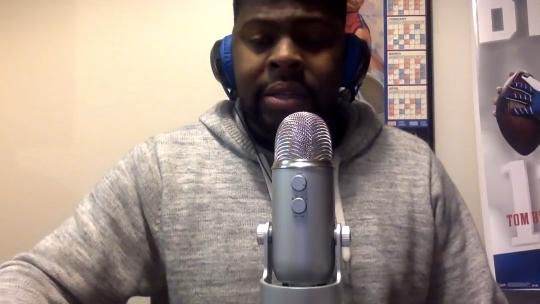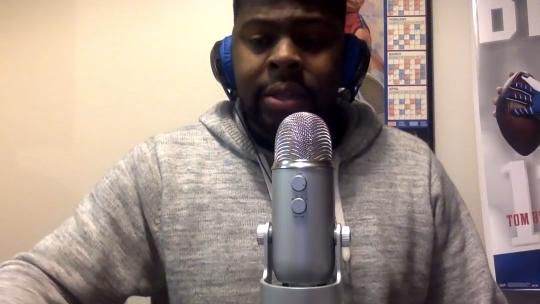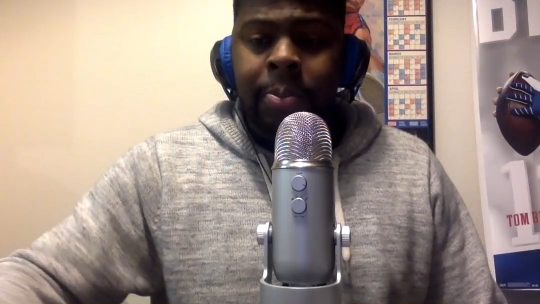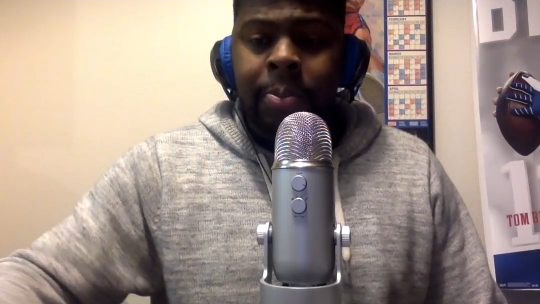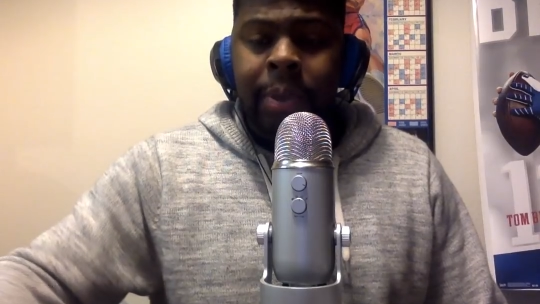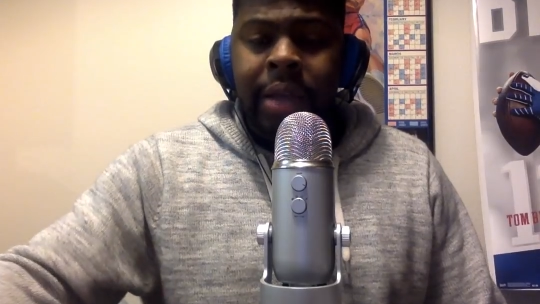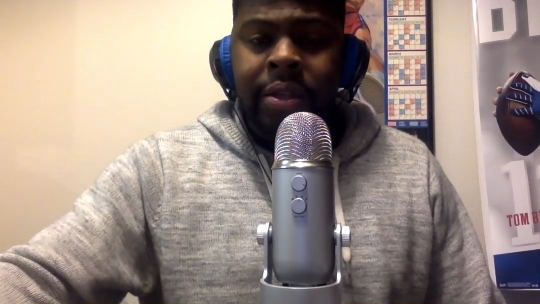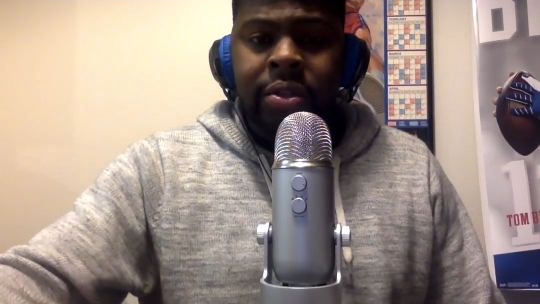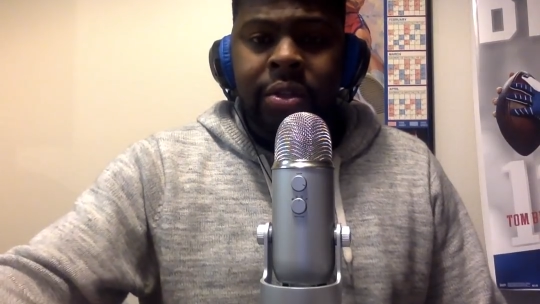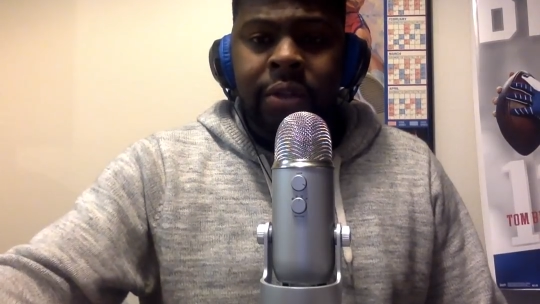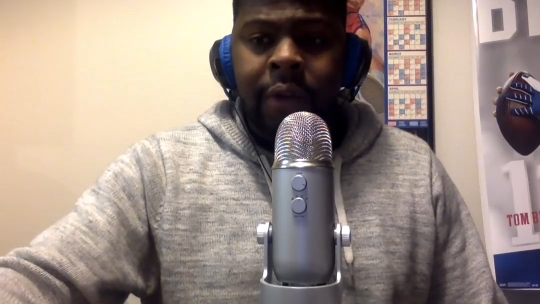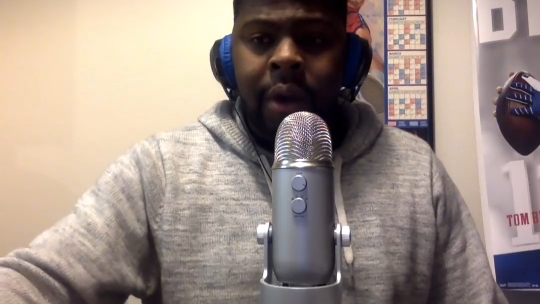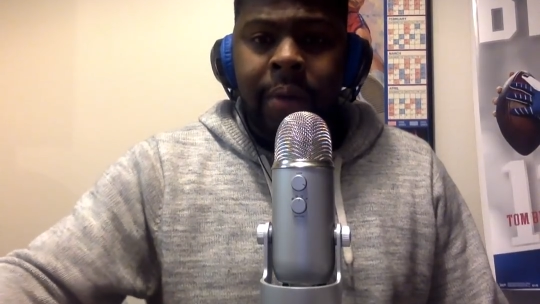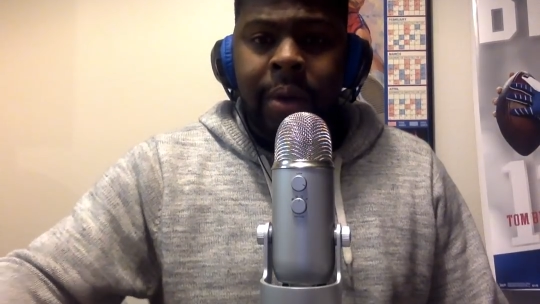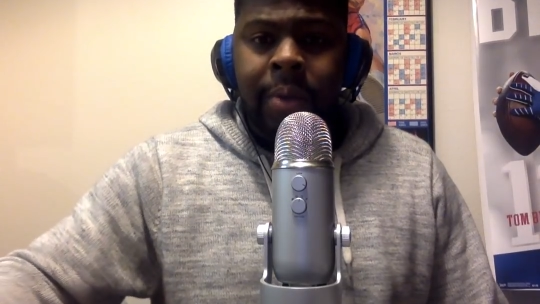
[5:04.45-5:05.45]
us. The Pacers
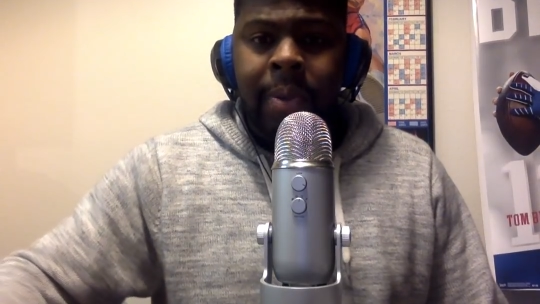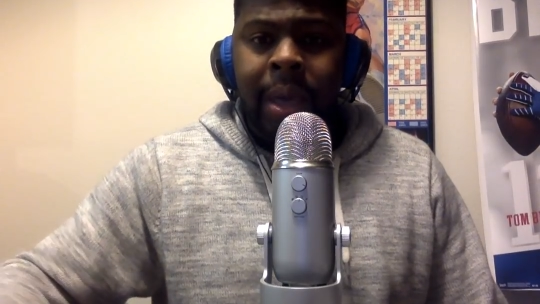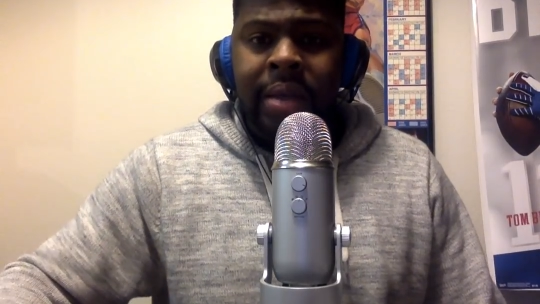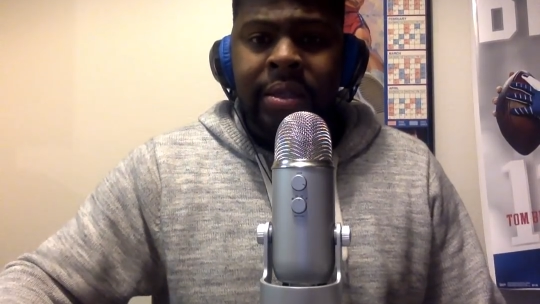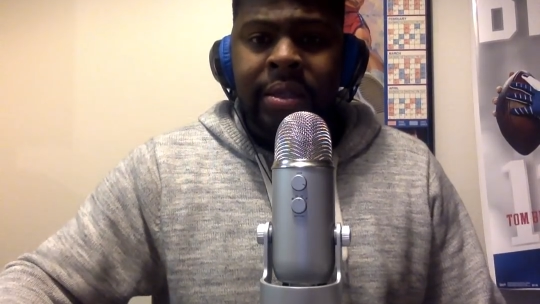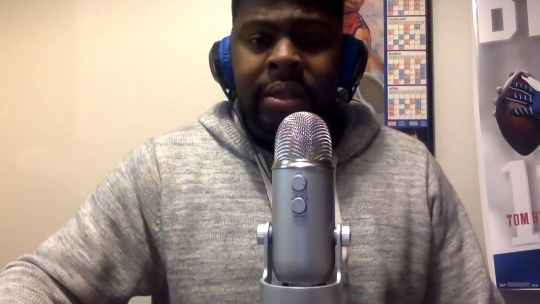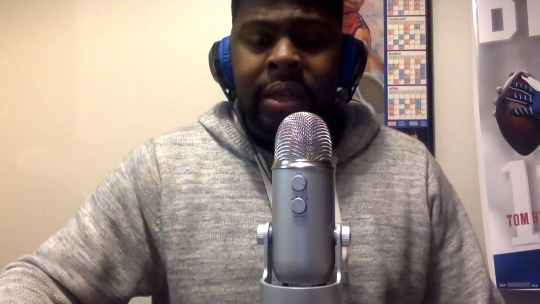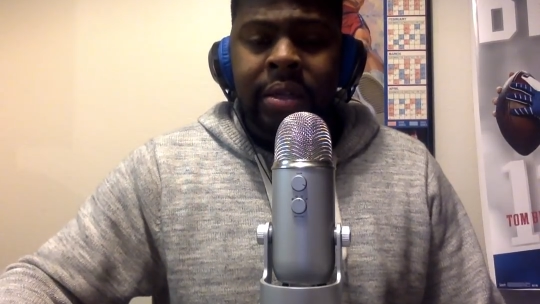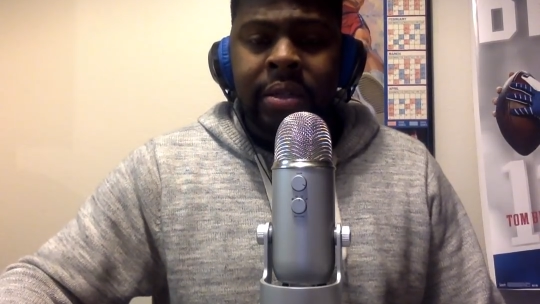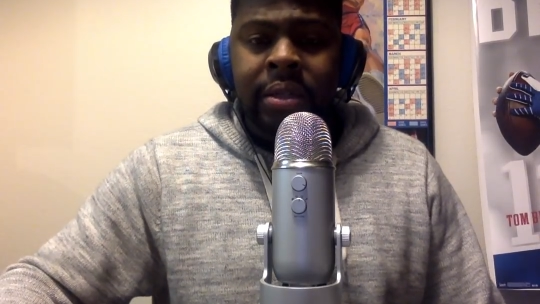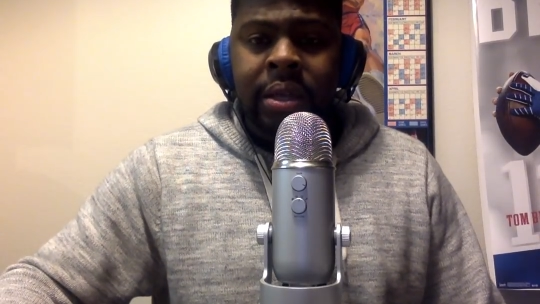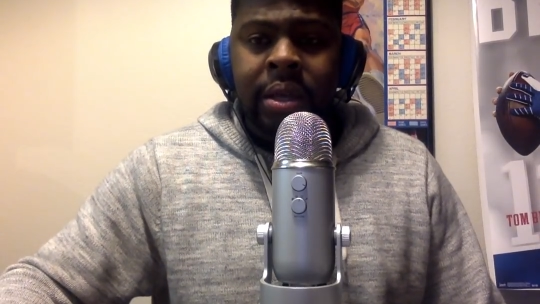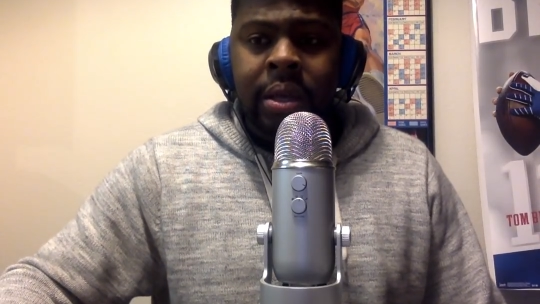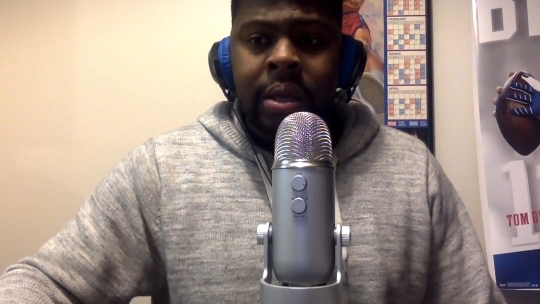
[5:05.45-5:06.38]
have already passed us.